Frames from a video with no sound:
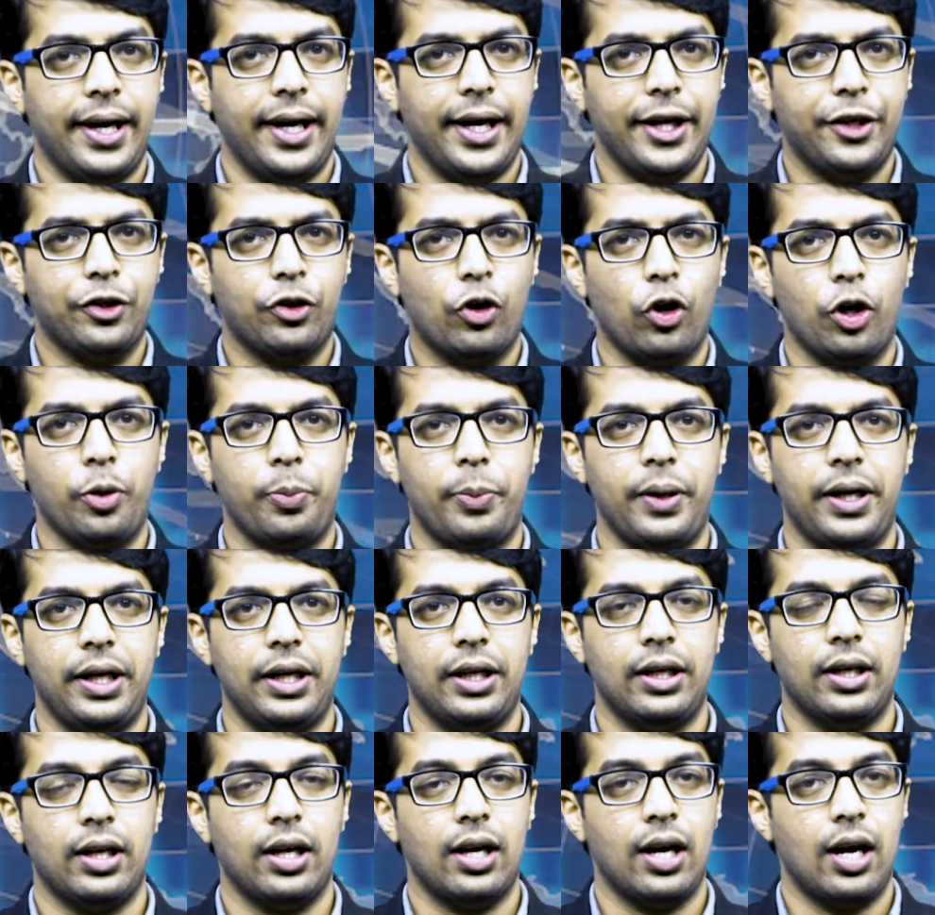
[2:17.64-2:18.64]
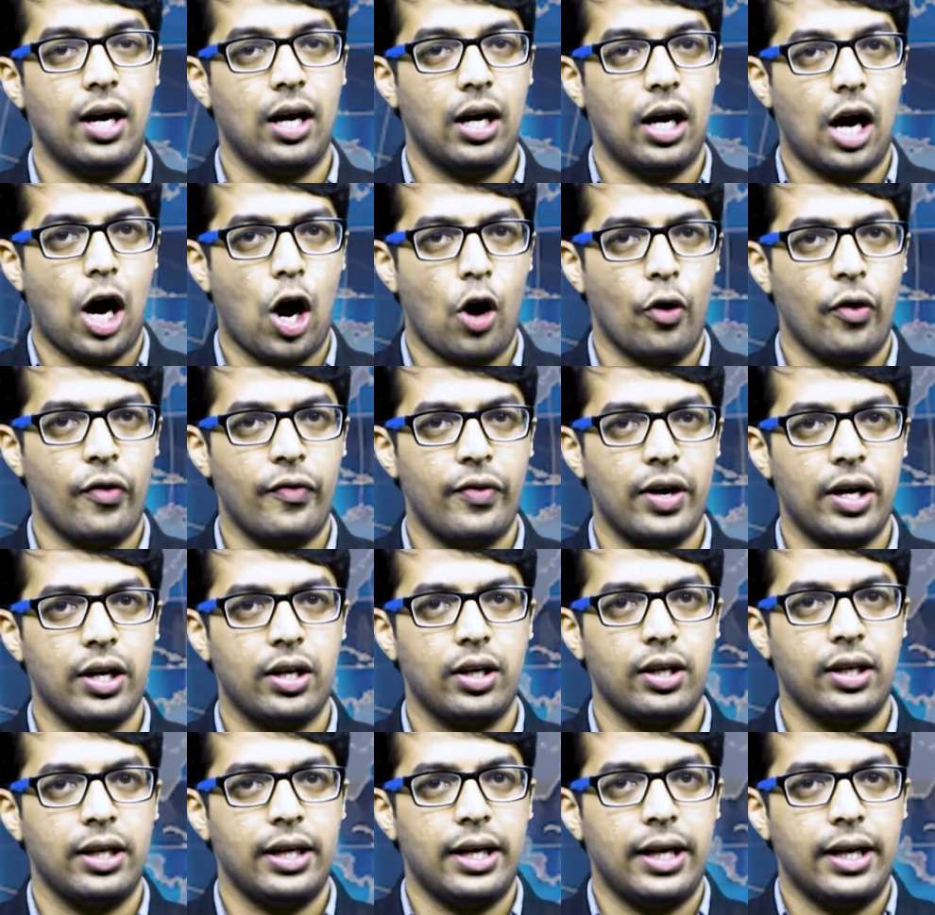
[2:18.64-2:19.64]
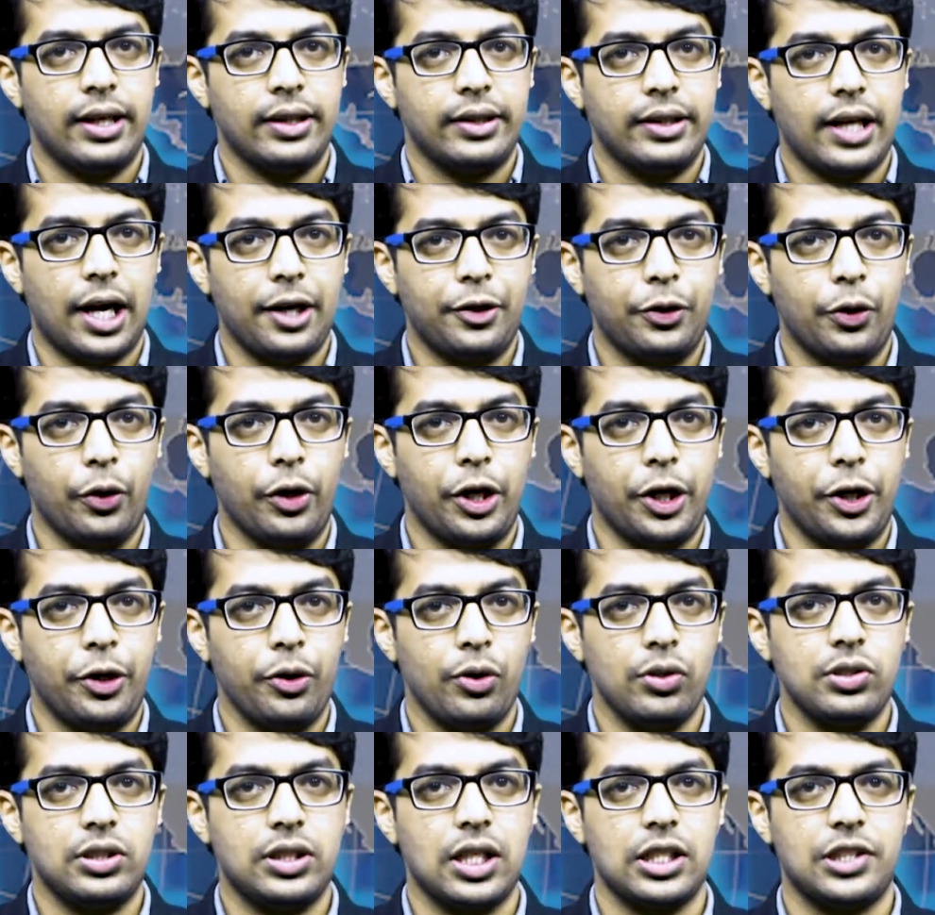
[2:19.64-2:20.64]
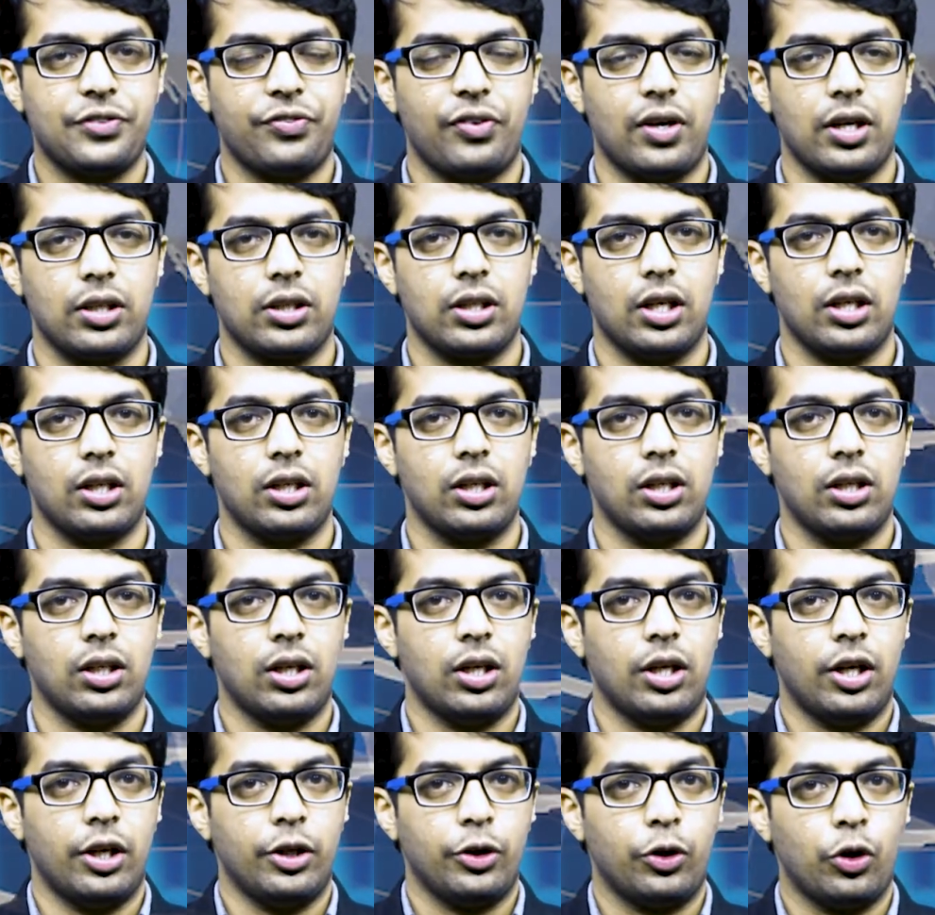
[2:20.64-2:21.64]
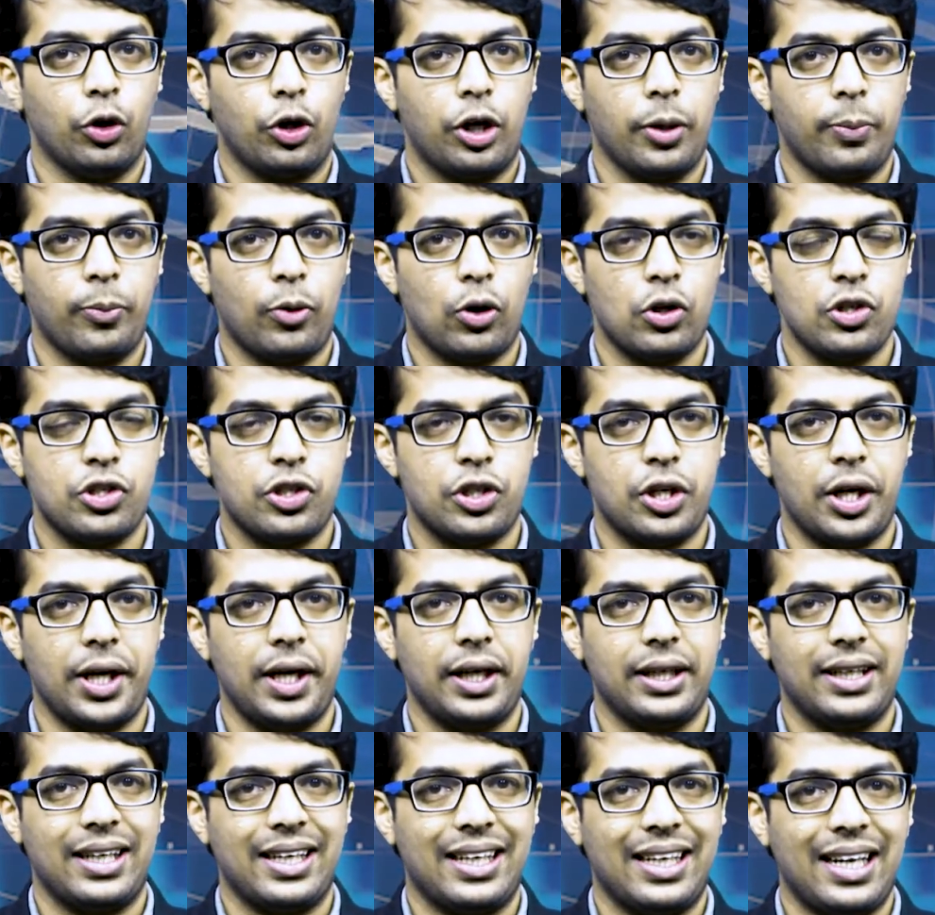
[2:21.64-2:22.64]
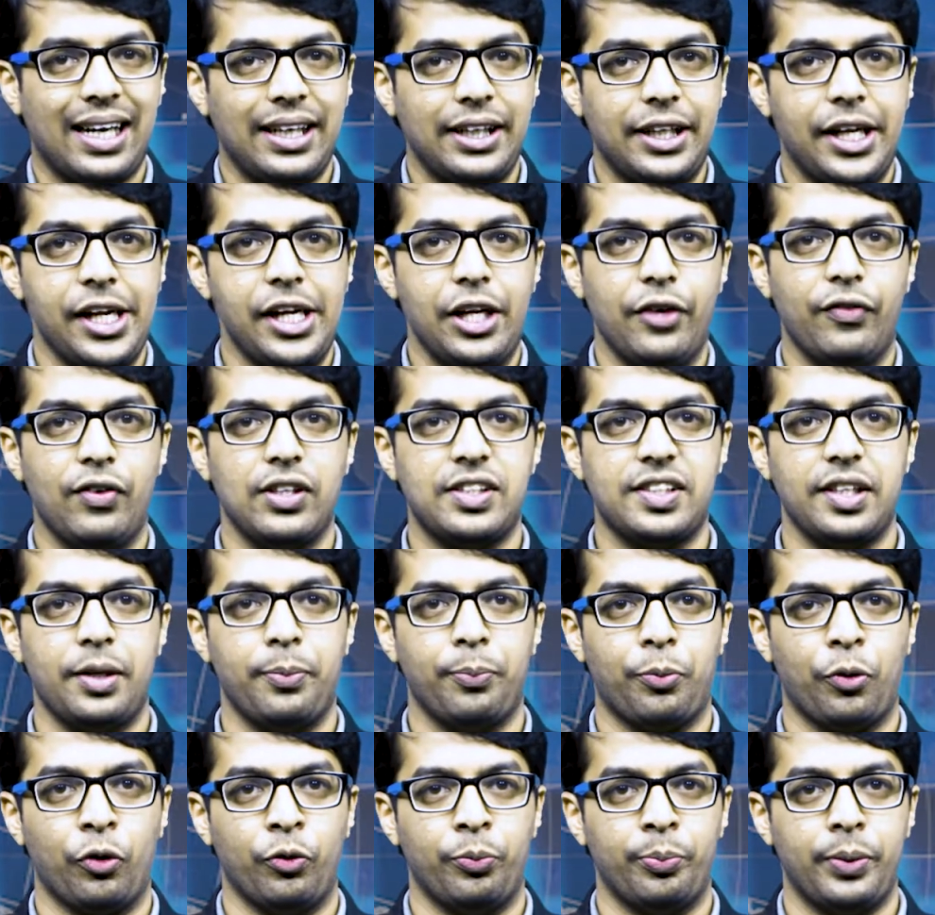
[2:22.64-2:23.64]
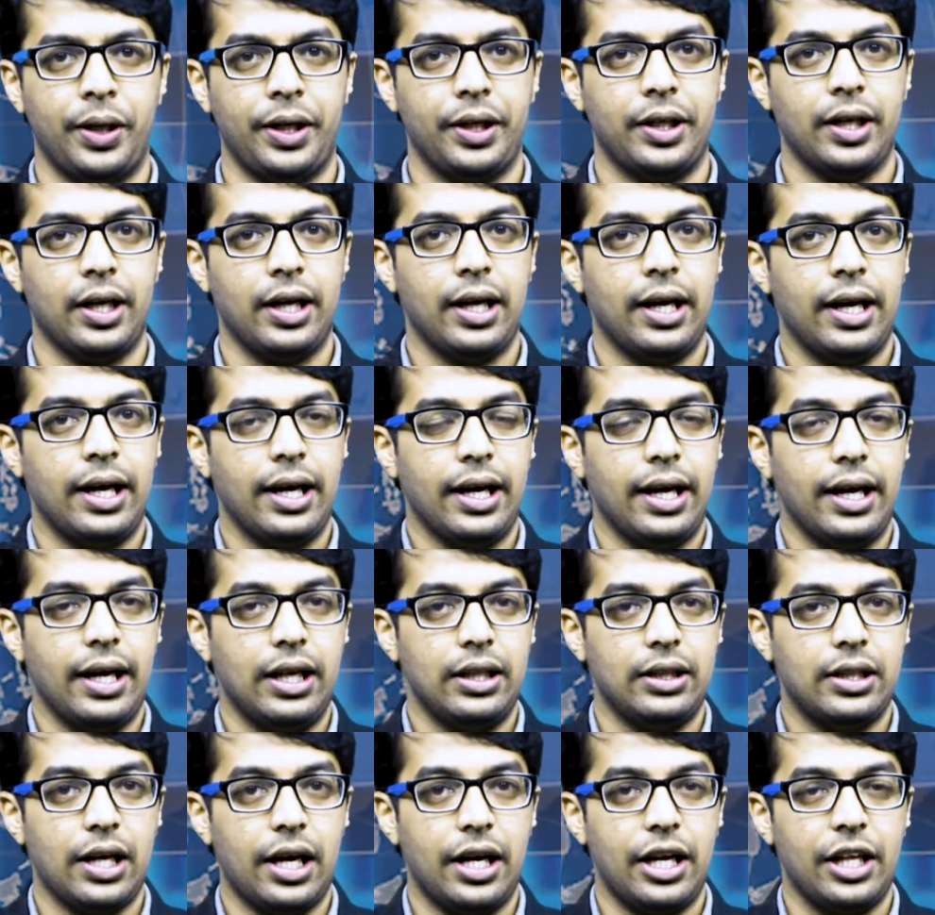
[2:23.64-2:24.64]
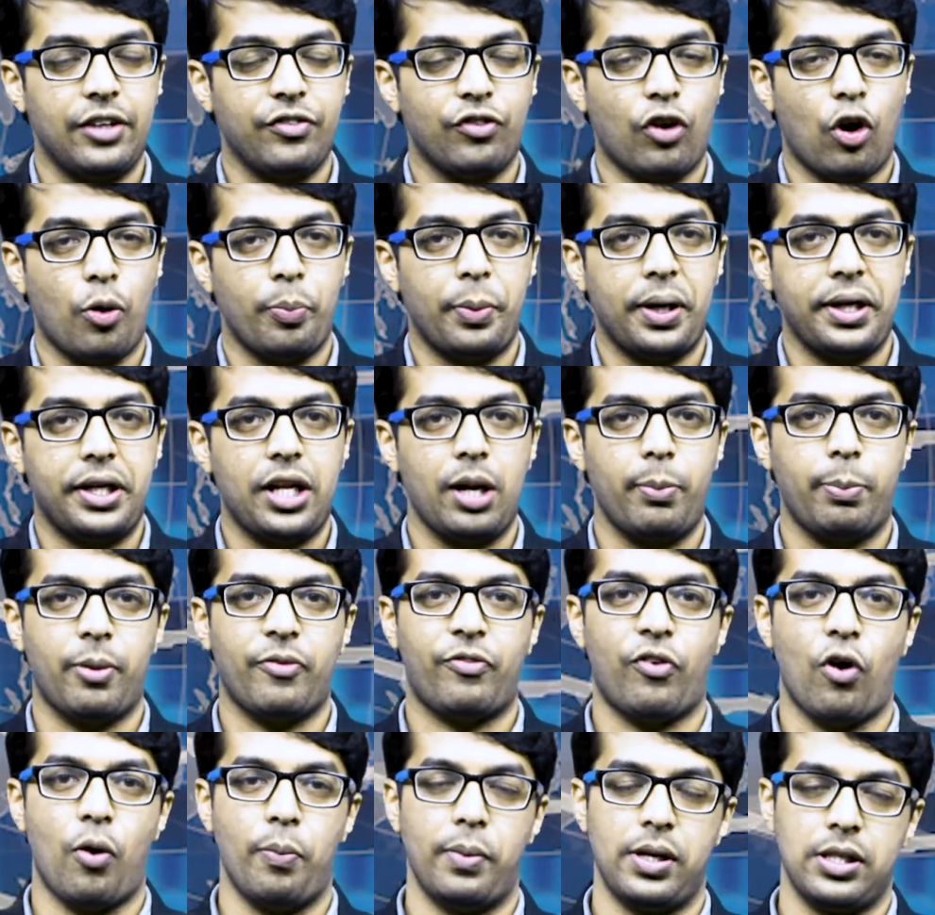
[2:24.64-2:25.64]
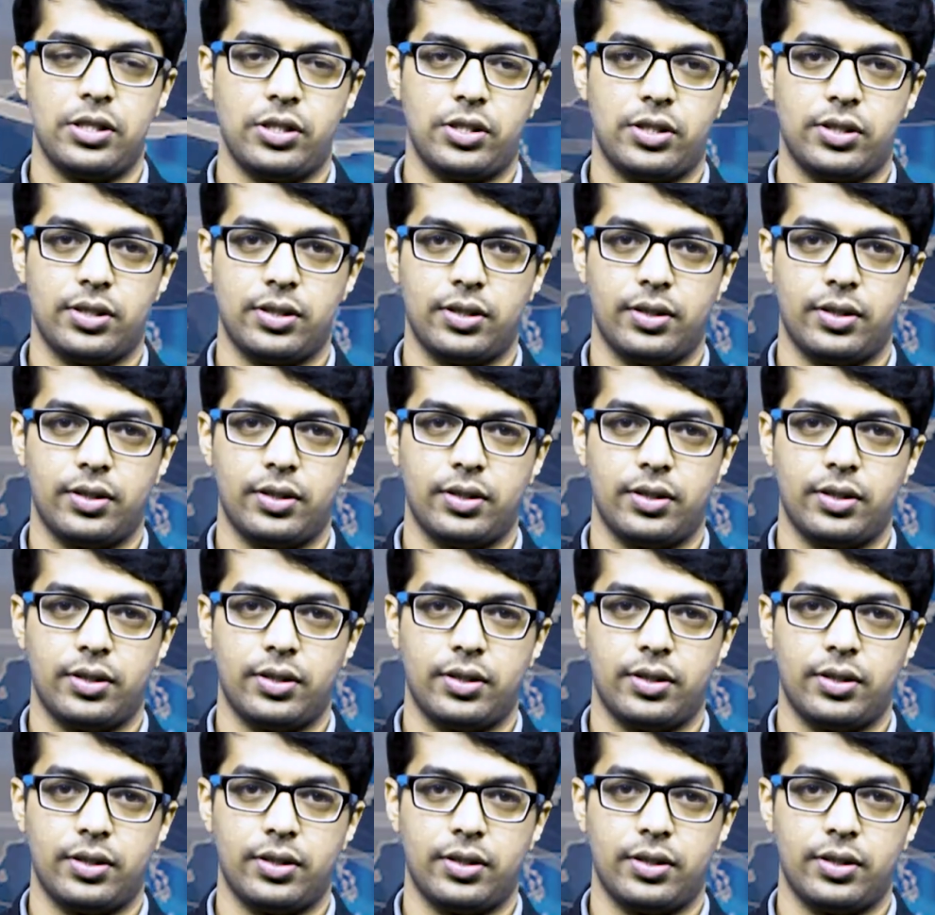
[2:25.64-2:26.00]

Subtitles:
It could be, however, that to reduce this further, to demonstrate continuous improvement in the environmental performance.